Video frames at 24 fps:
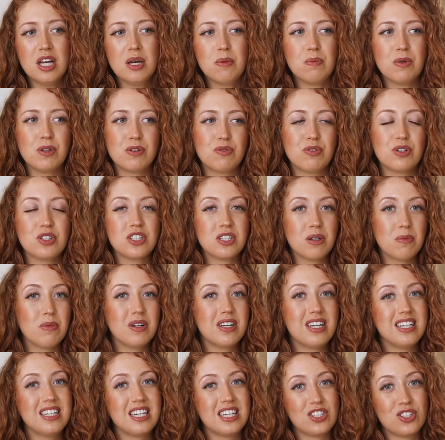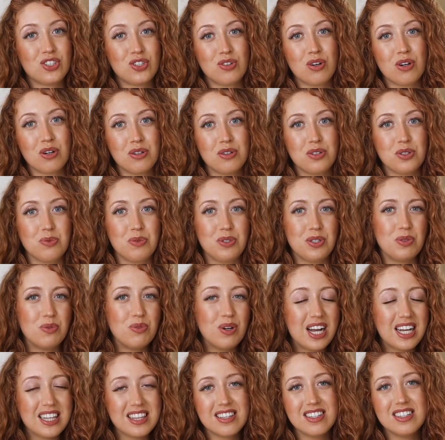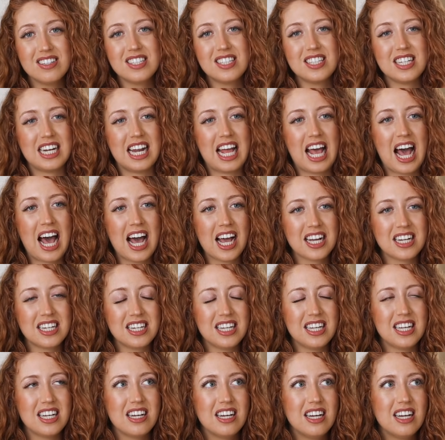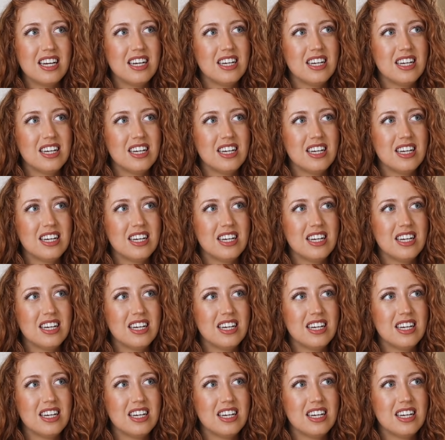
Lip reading: But for somebody that struggled with redness and acne,